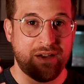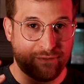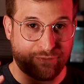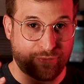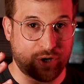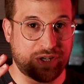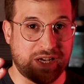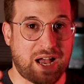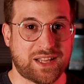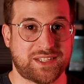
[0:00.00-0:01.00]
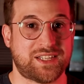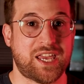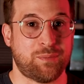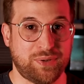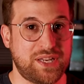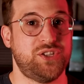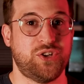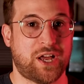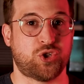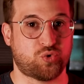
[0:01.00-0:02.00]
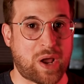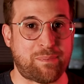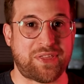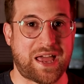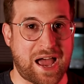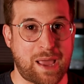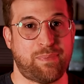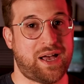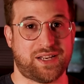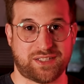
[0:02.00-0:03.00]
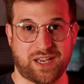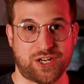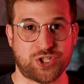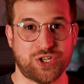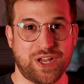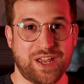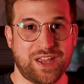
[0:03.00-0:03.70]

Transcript: for God's sake, please do not drop that iPod Touch.